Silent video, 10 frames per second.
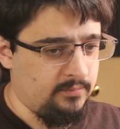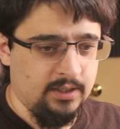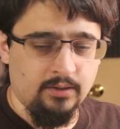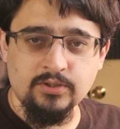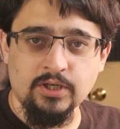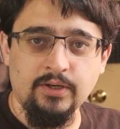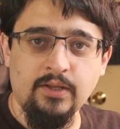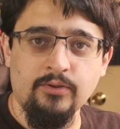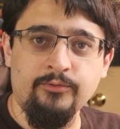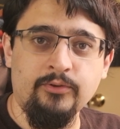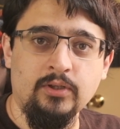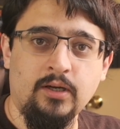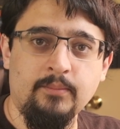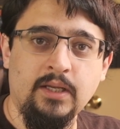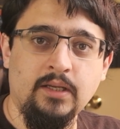you know, donate the full
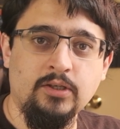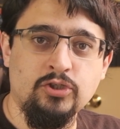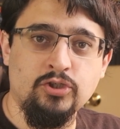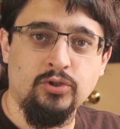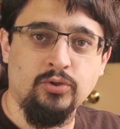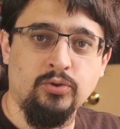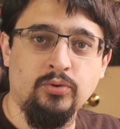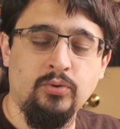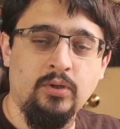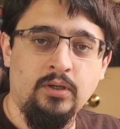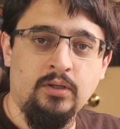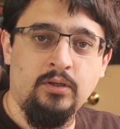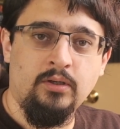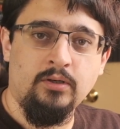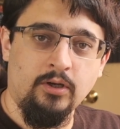army to
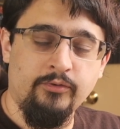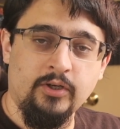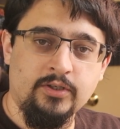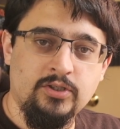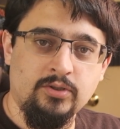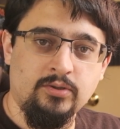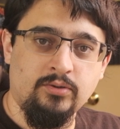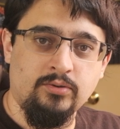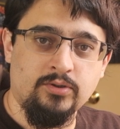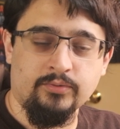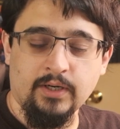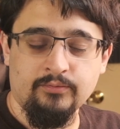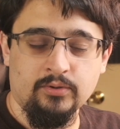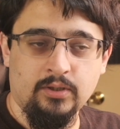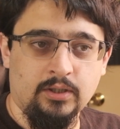Nova to, to
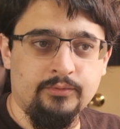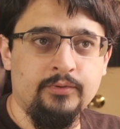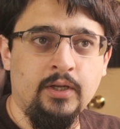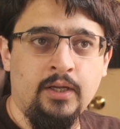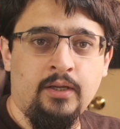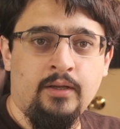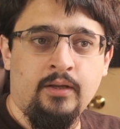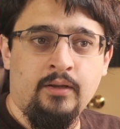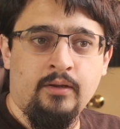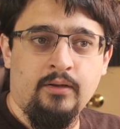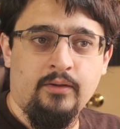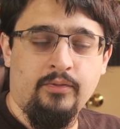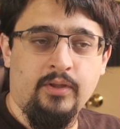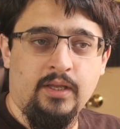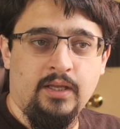raffle off.
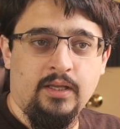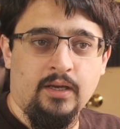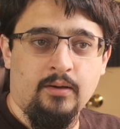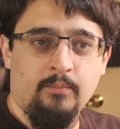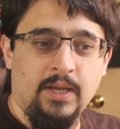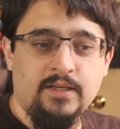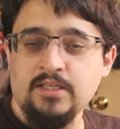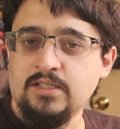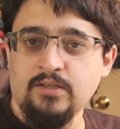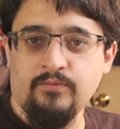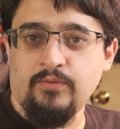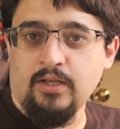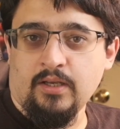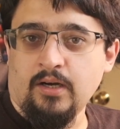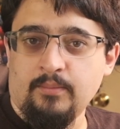The basis of
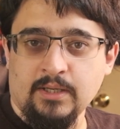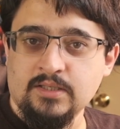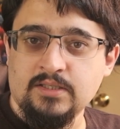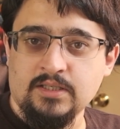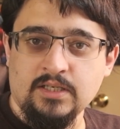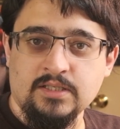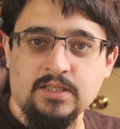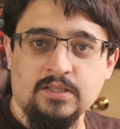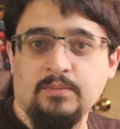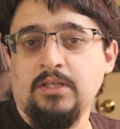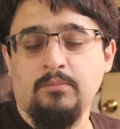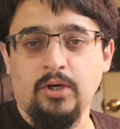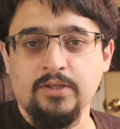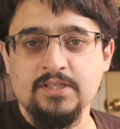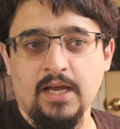the army is, is the Dominion
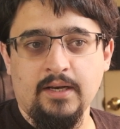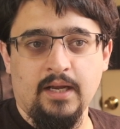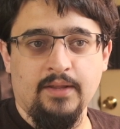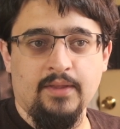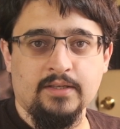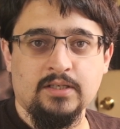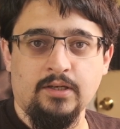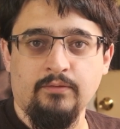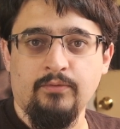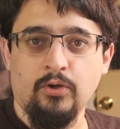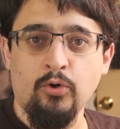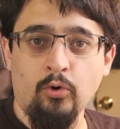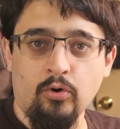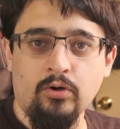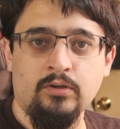box set, and that's kind of the
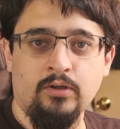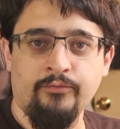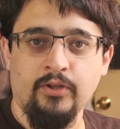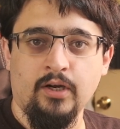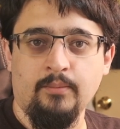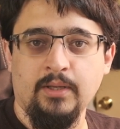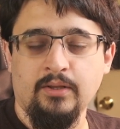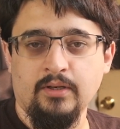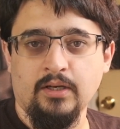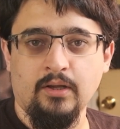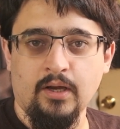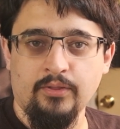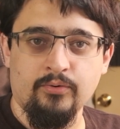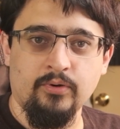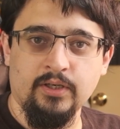core of the army, and then I, I
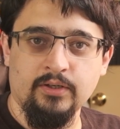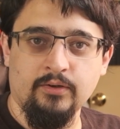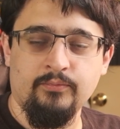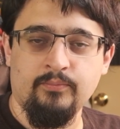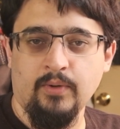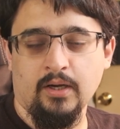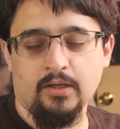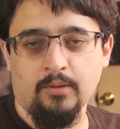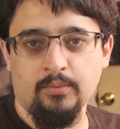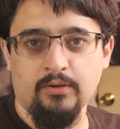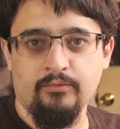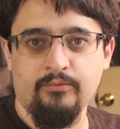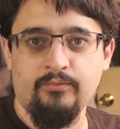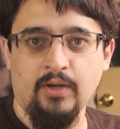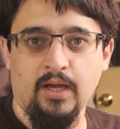throw in a, a couple
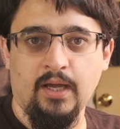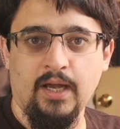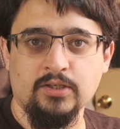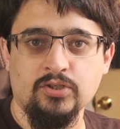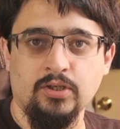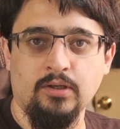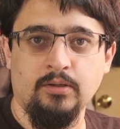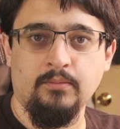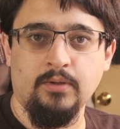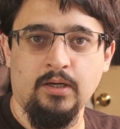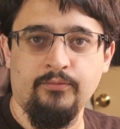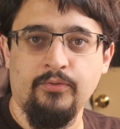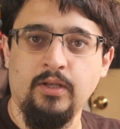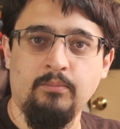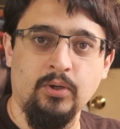of uh, extra of
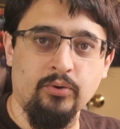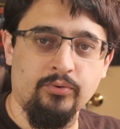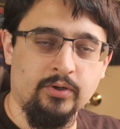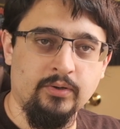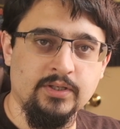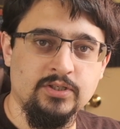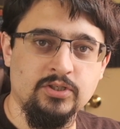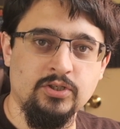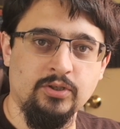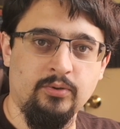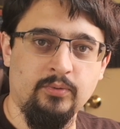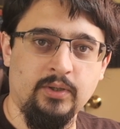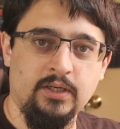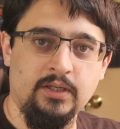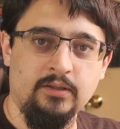the bolt throwers to...
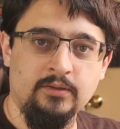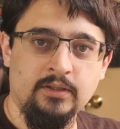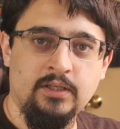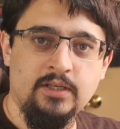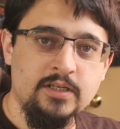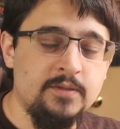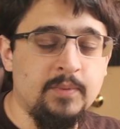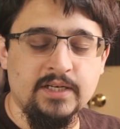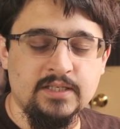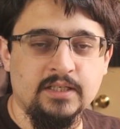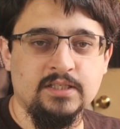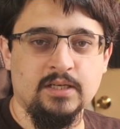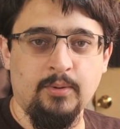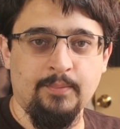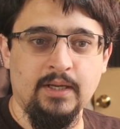Uh, spice things
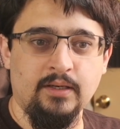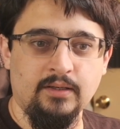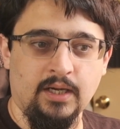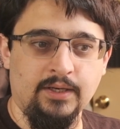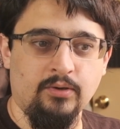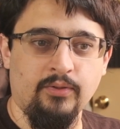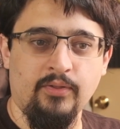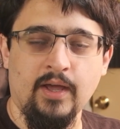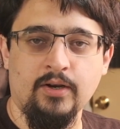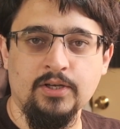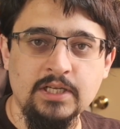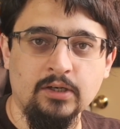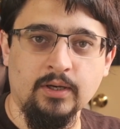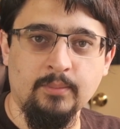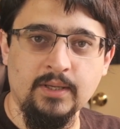up a bit. I know that that
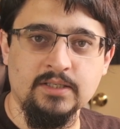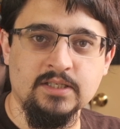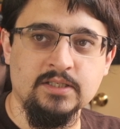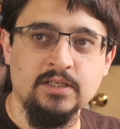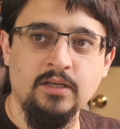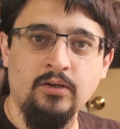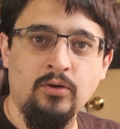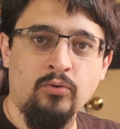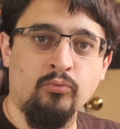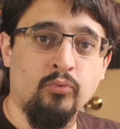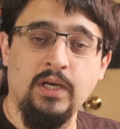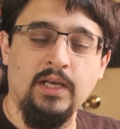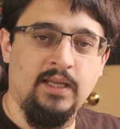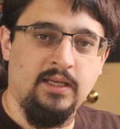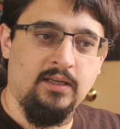artillery piece is
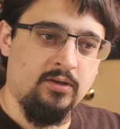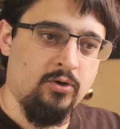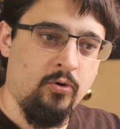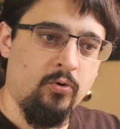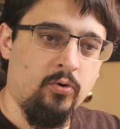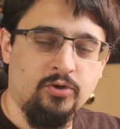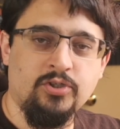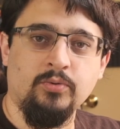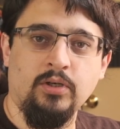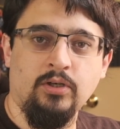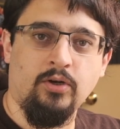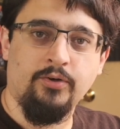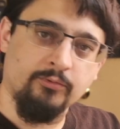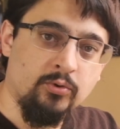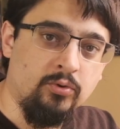really core to a
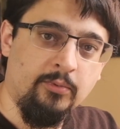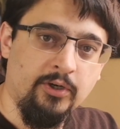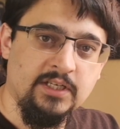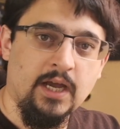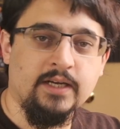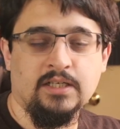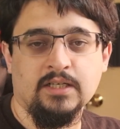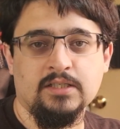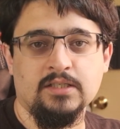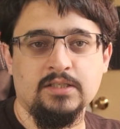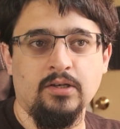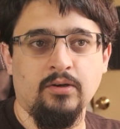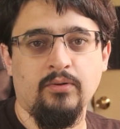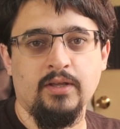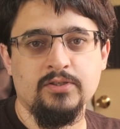lot of Cool Boy tactics,
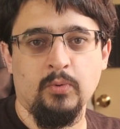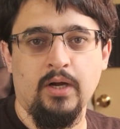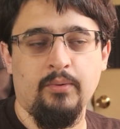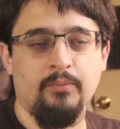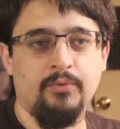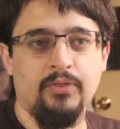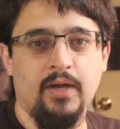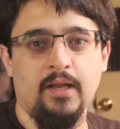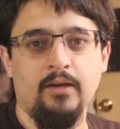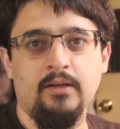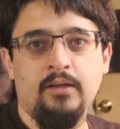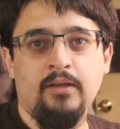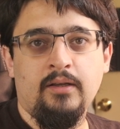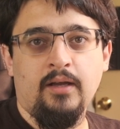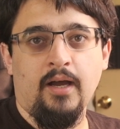so that's why I went with that.
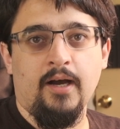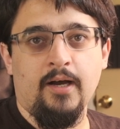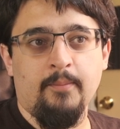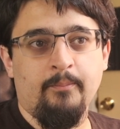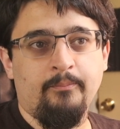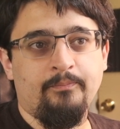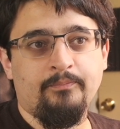Um,